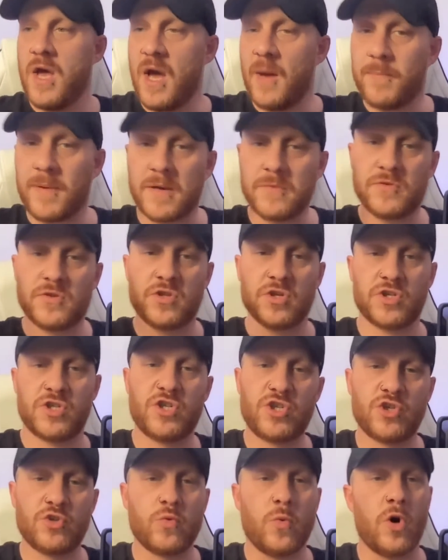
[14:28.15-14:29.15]
about the
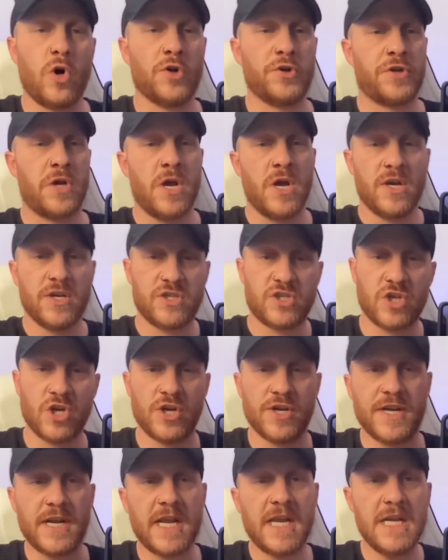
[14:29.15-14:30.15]
squad,
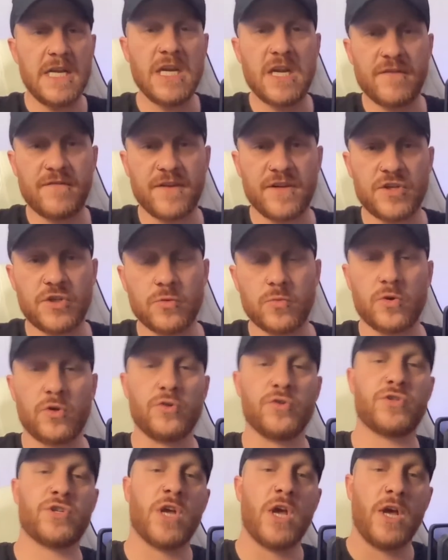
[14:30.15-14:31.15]
certain
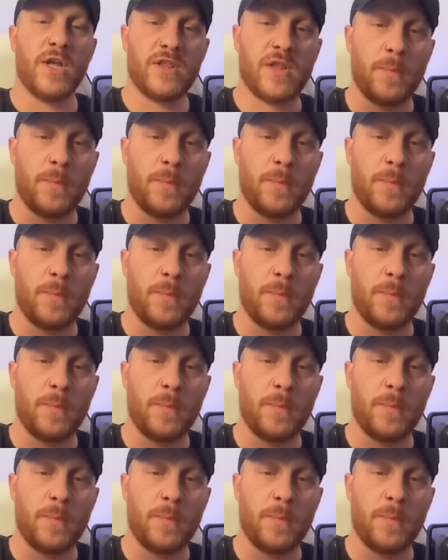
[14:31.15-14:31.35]
individuals,